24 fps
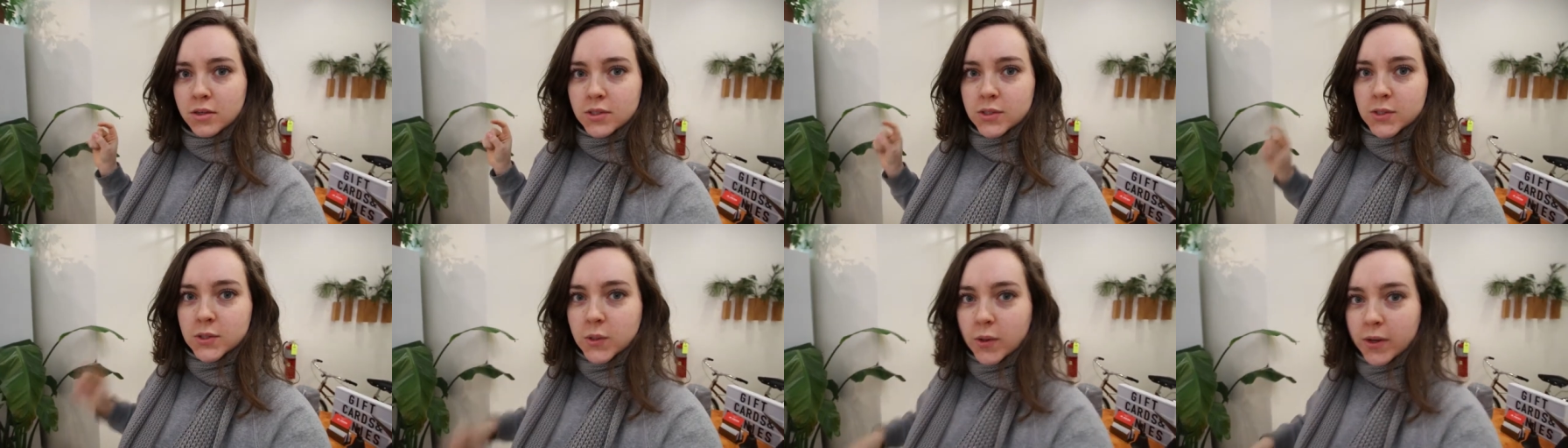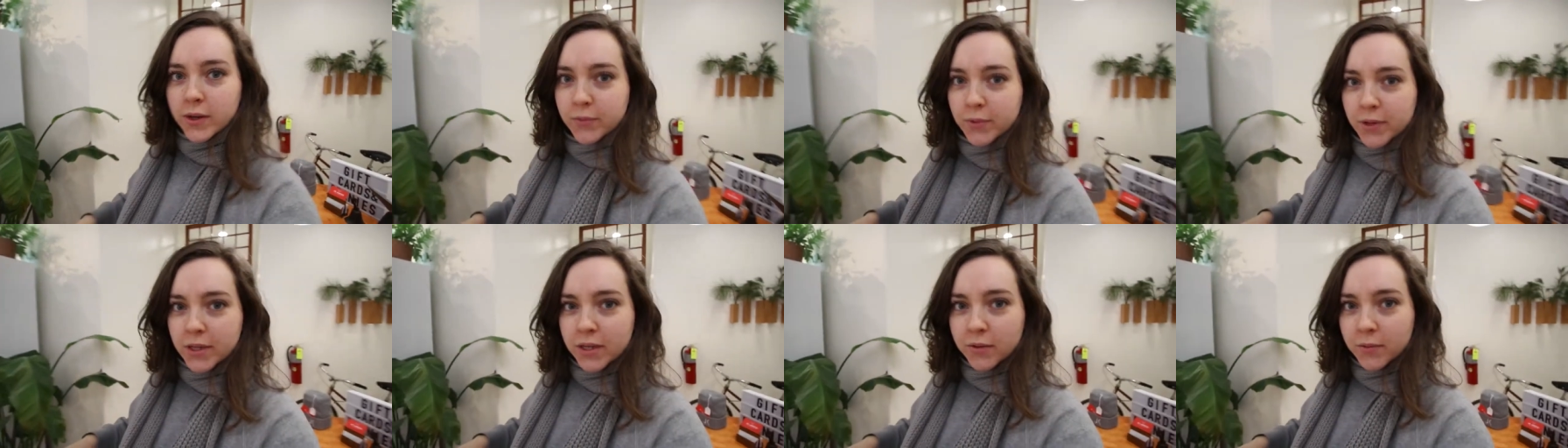So I
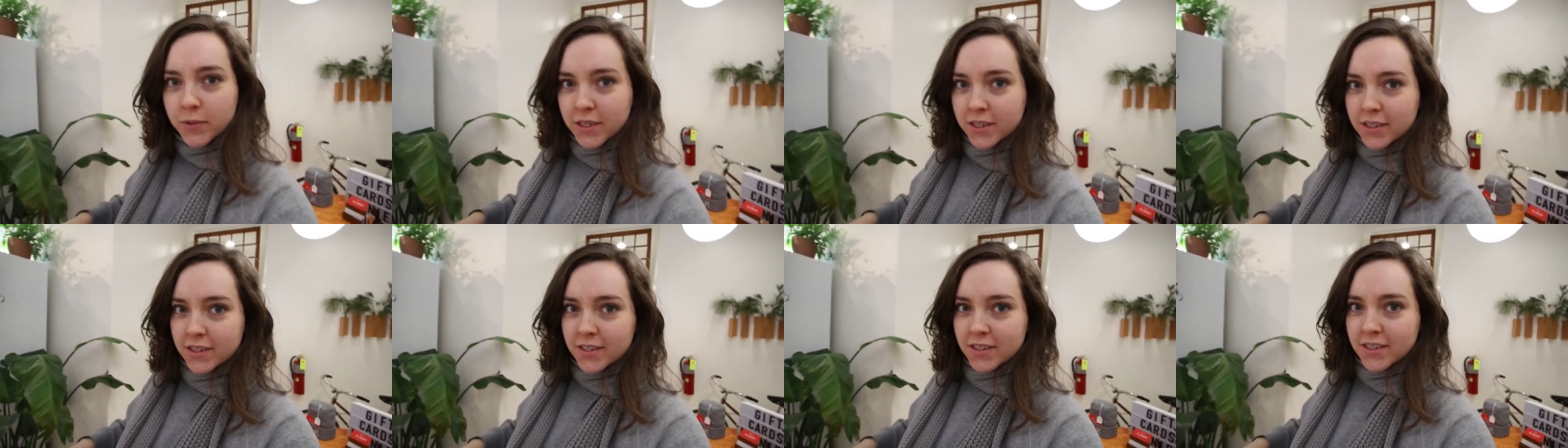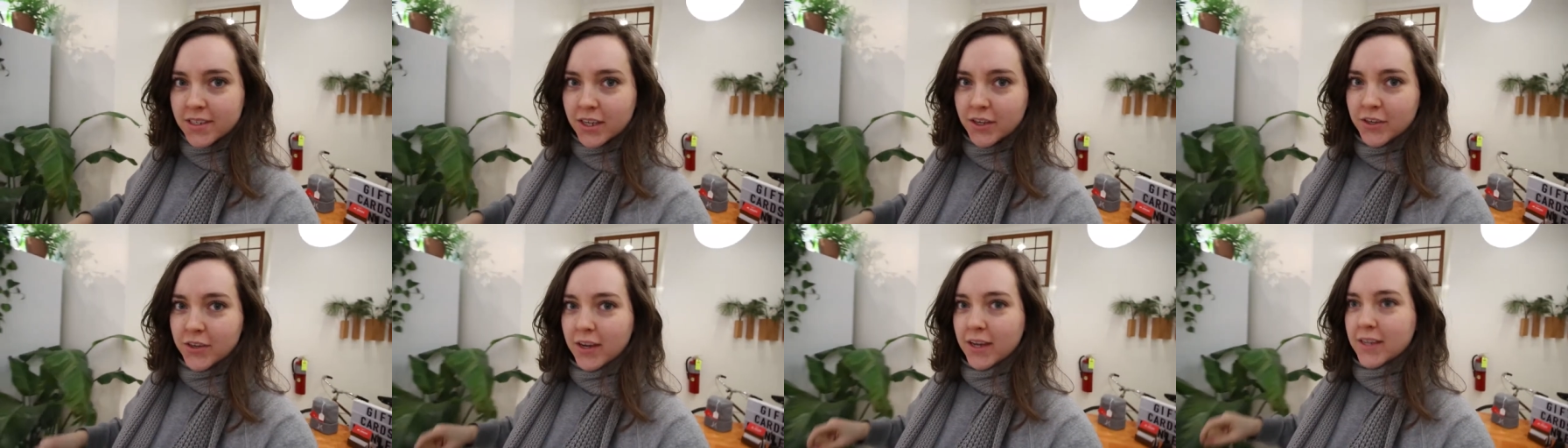really wanted to
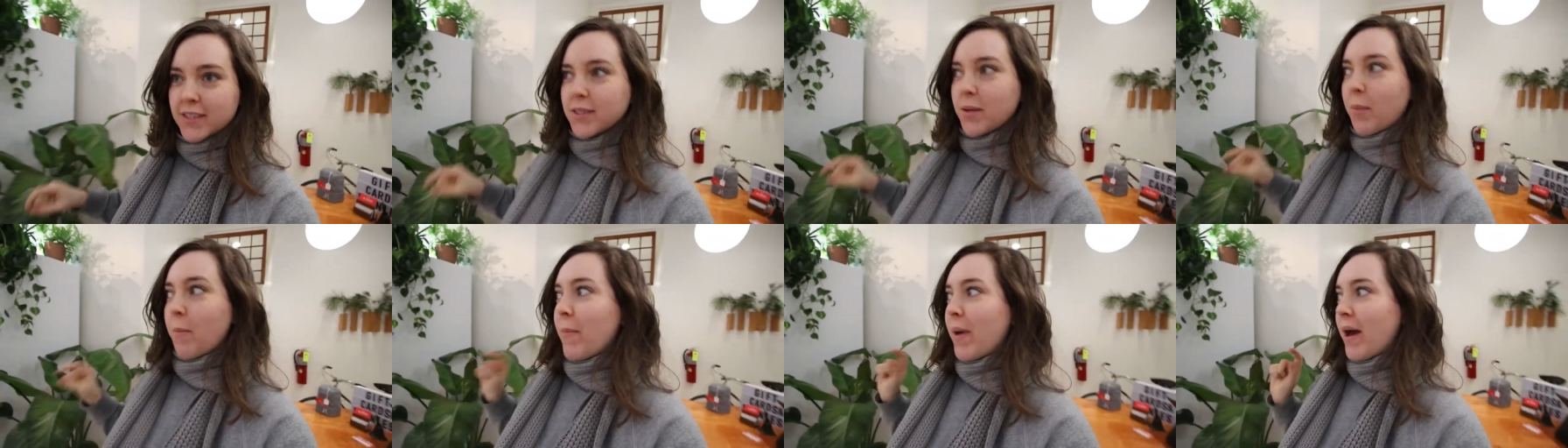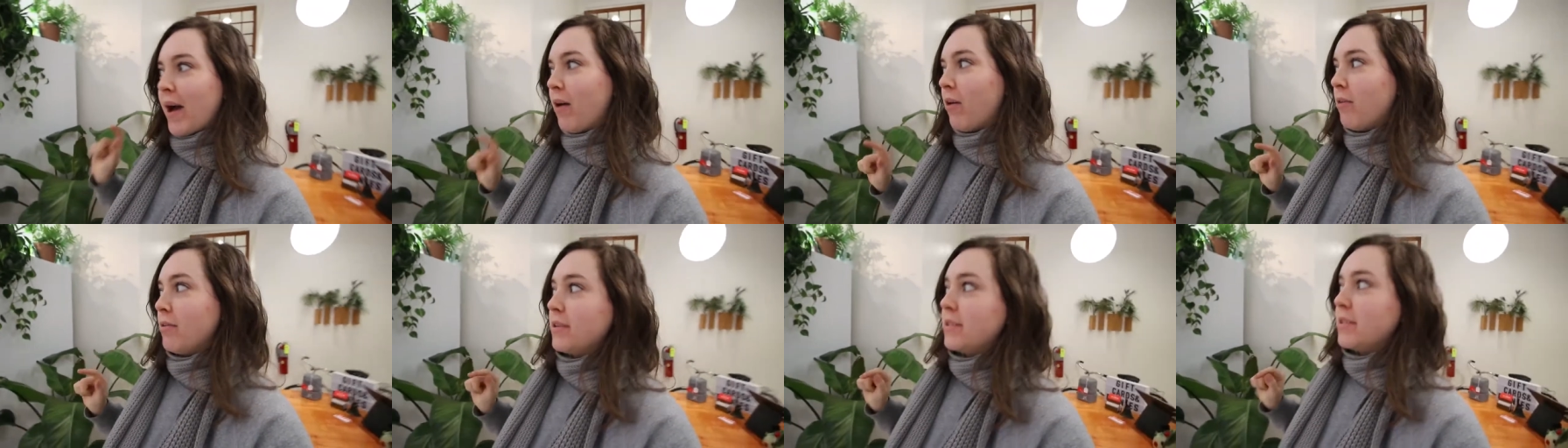tell you guys
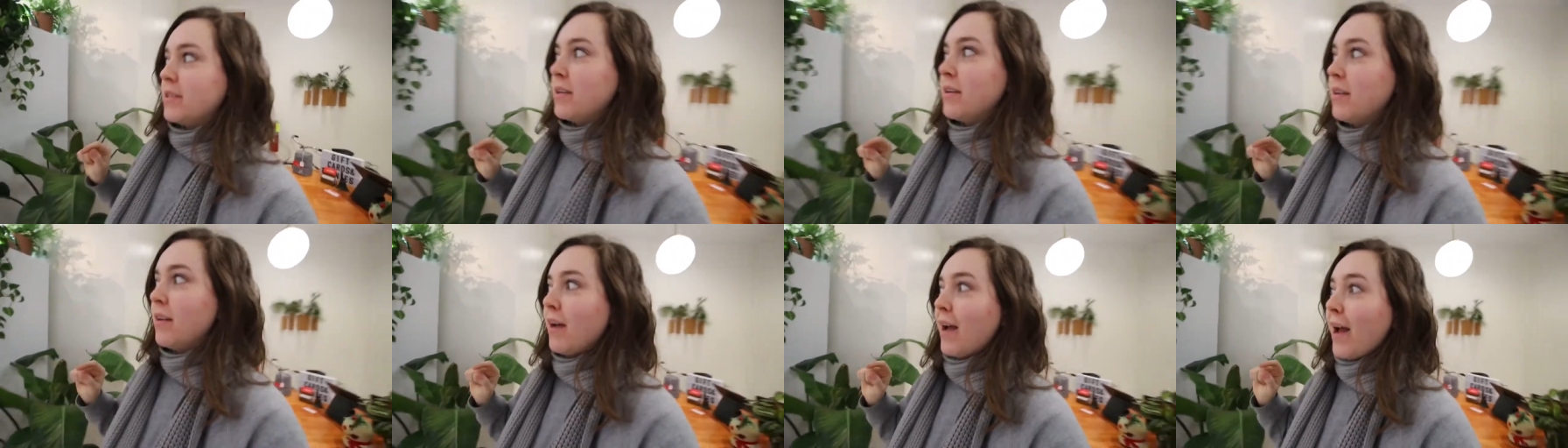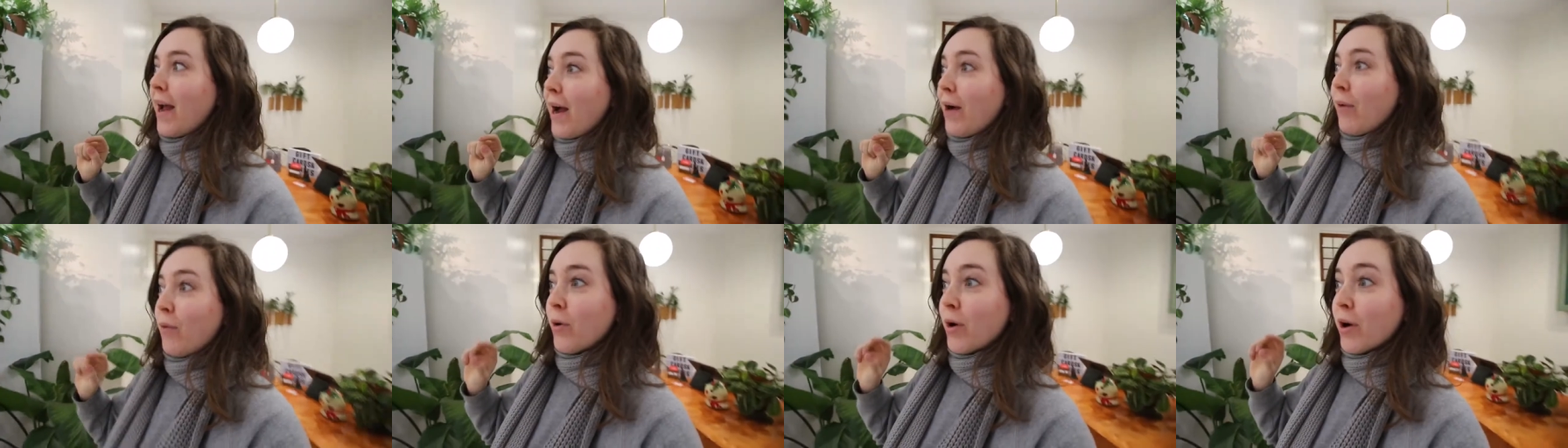about
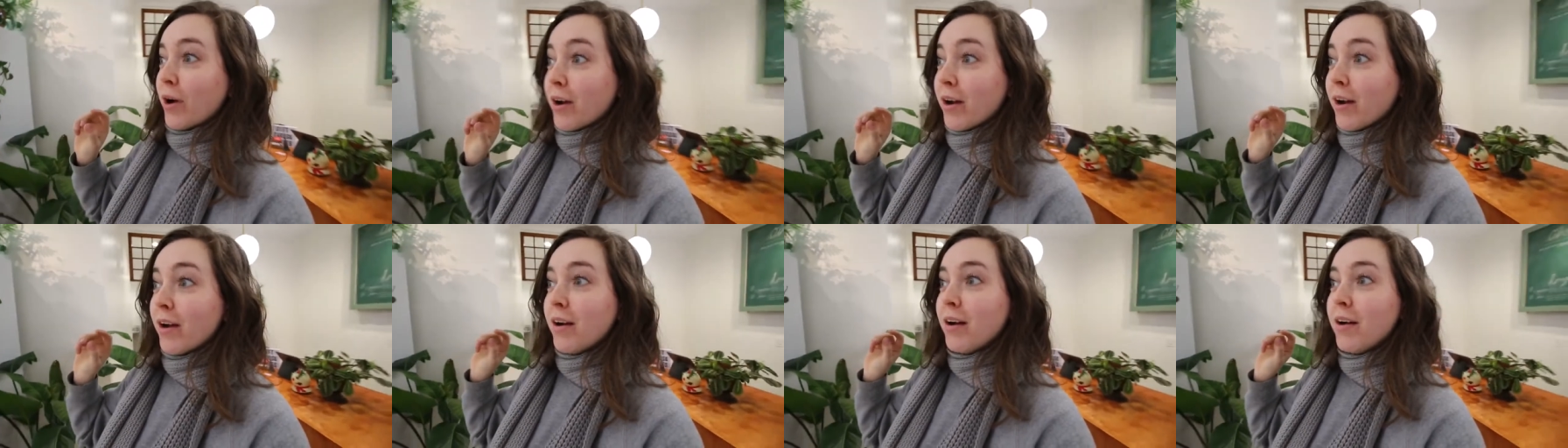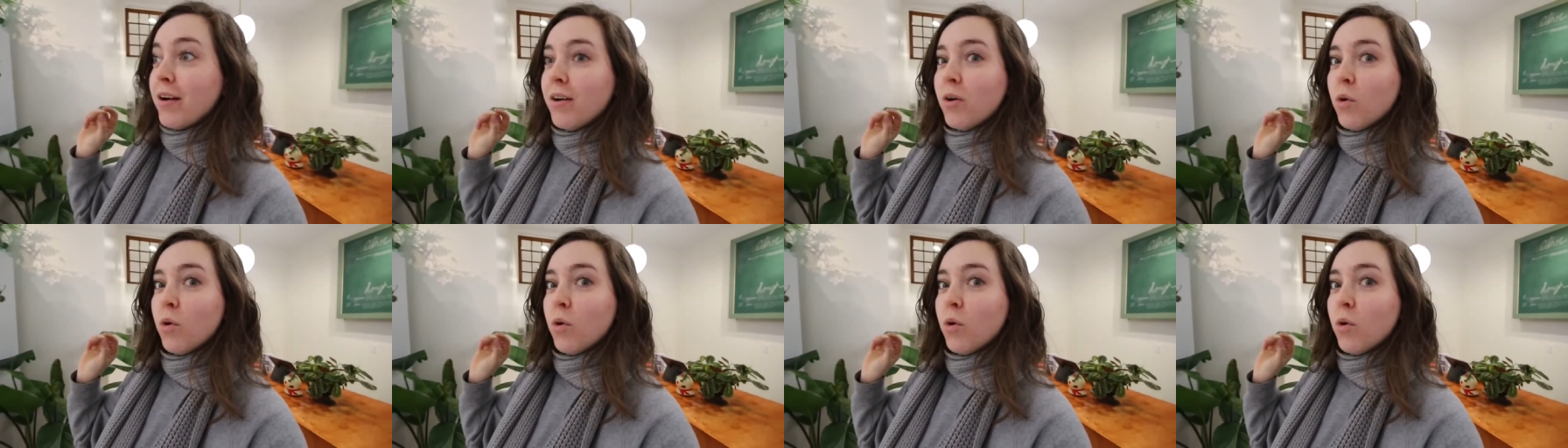our